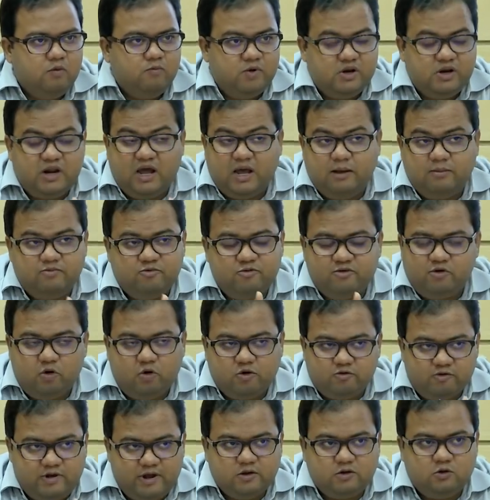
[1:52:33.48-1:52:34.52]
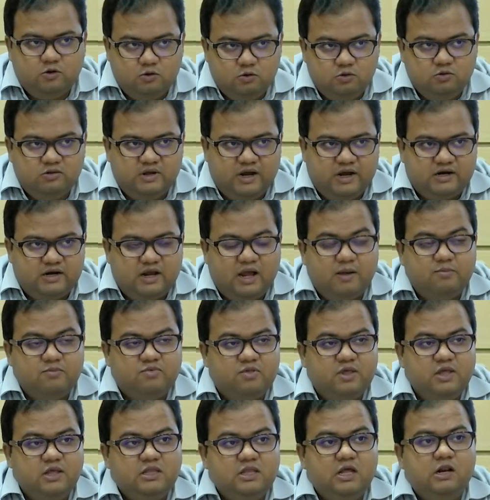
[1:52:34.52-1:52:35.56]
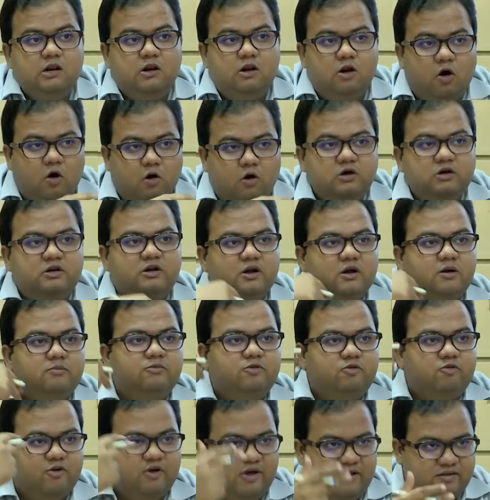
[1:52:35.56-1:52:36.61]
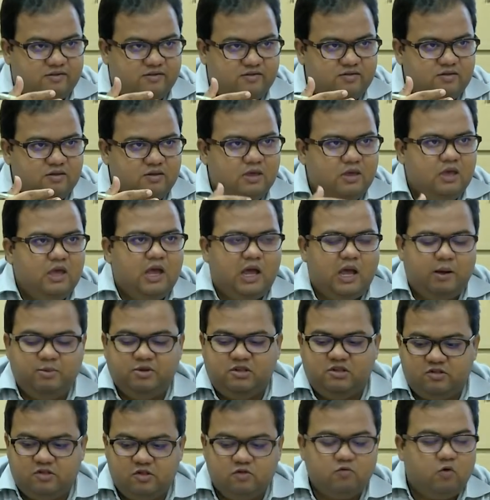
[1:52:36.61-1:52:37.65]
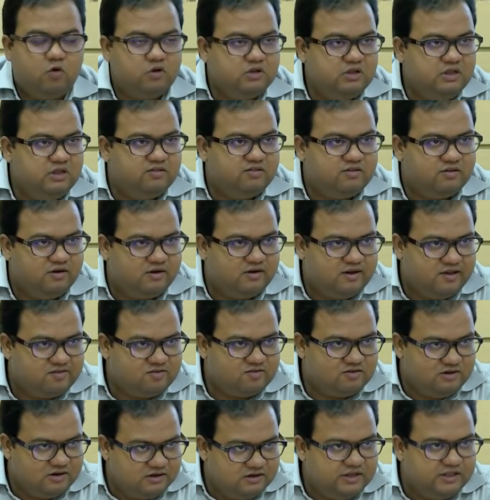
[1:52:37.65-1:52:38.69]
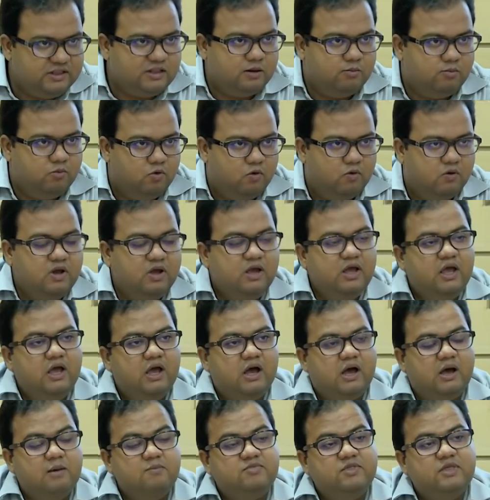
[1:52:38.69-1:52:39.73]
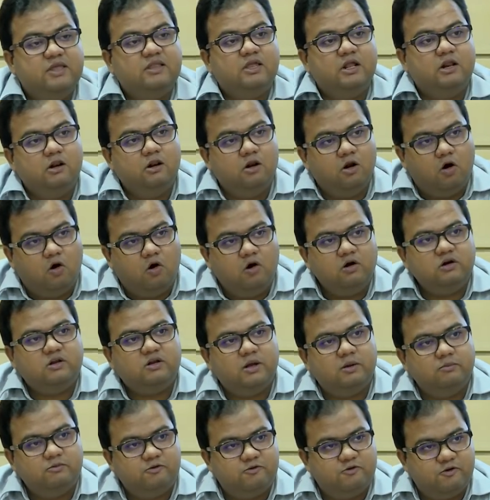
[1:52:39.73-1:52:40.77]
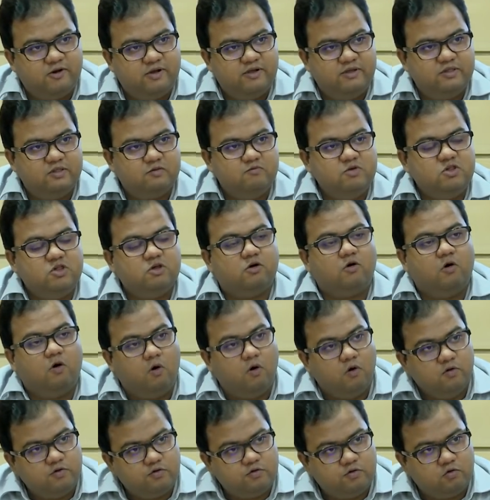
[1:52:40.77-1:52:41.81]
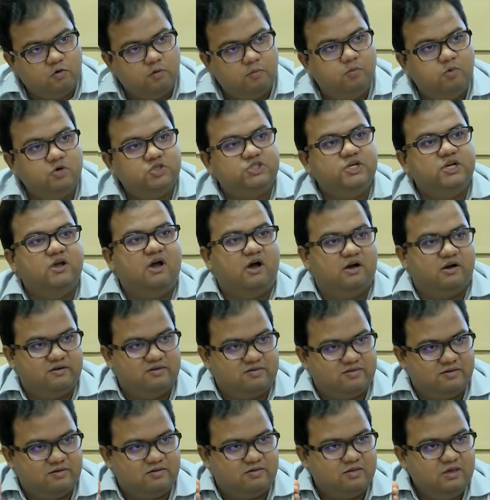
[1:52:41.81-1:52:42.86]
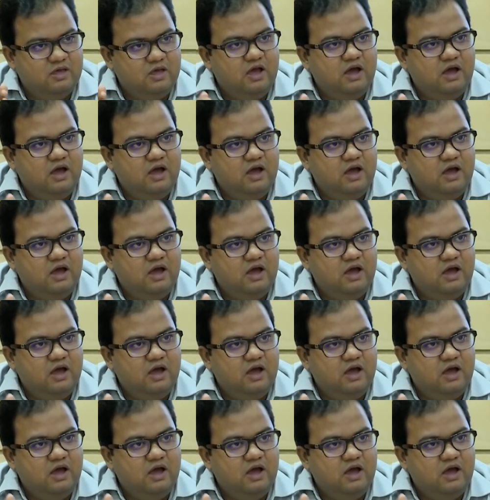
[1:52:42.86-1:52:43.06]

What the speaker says: Well, I'm not trying to do that. I'm seeing the long-term trends. I mean, this is what the sir has done in the book. I'm seeing the long-term trends which are also pushing RSS.